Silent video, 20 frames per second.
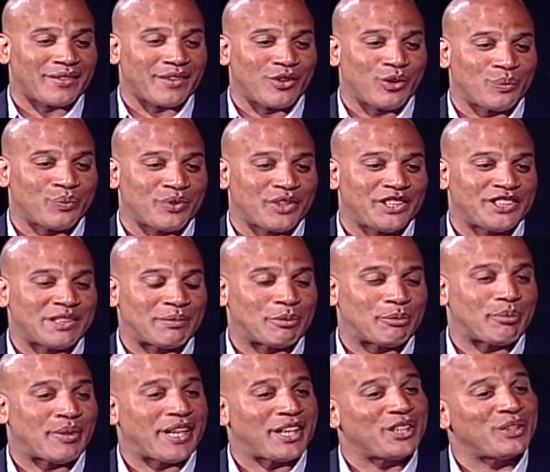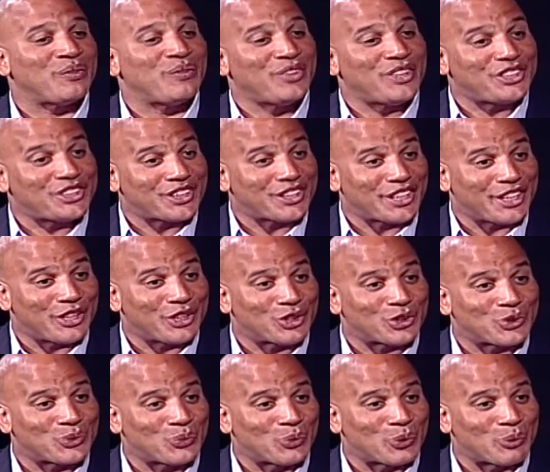hopefully some of my division
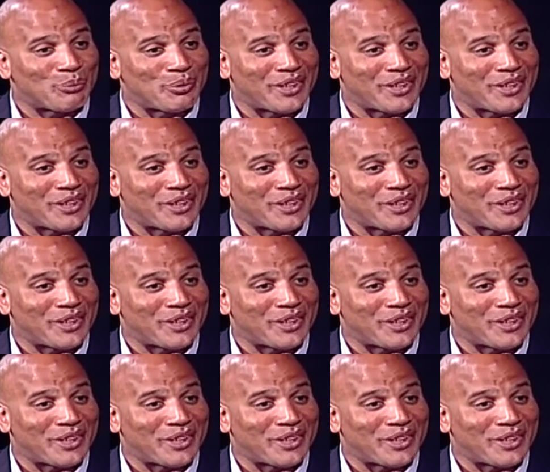leaders will